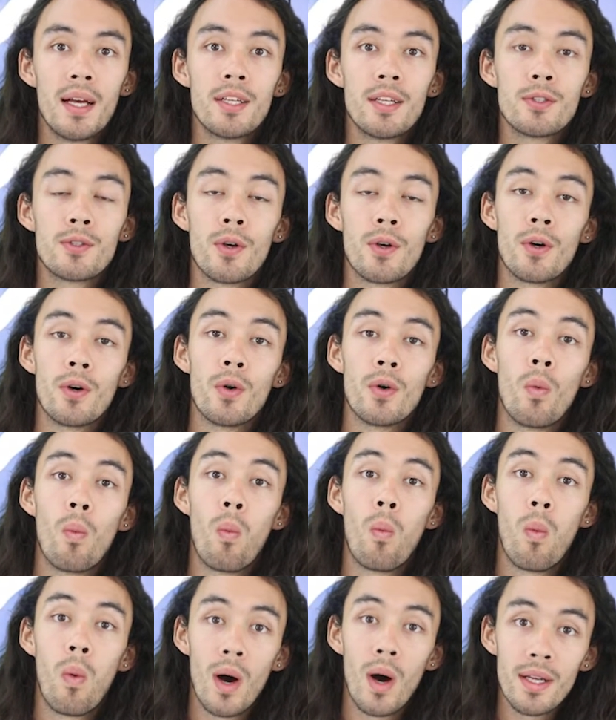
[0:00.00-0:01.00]
So
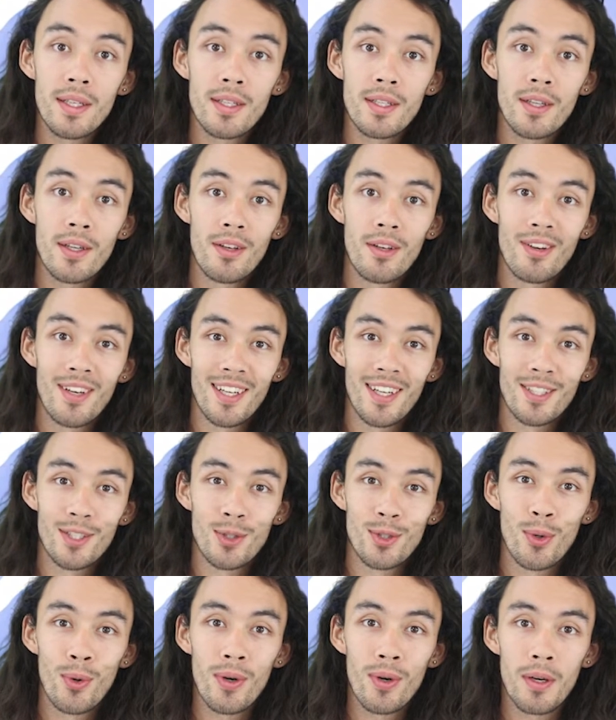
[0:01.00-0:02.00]
what you can
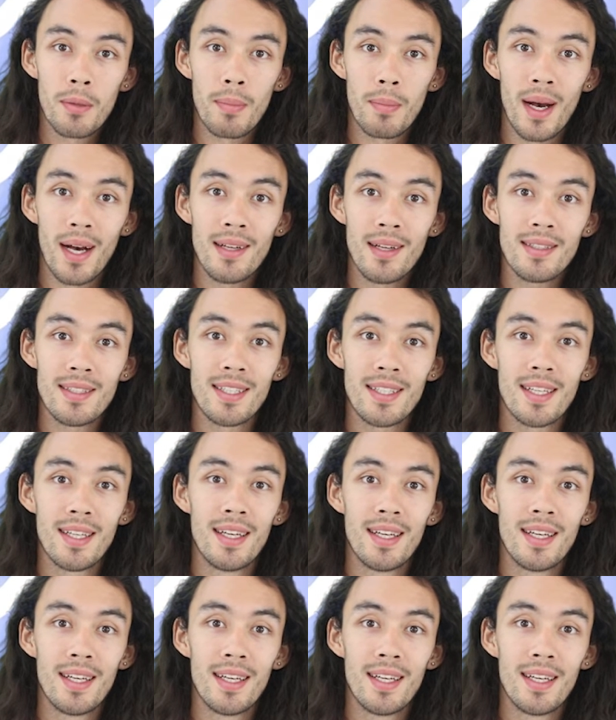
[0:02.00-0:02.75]
talk about,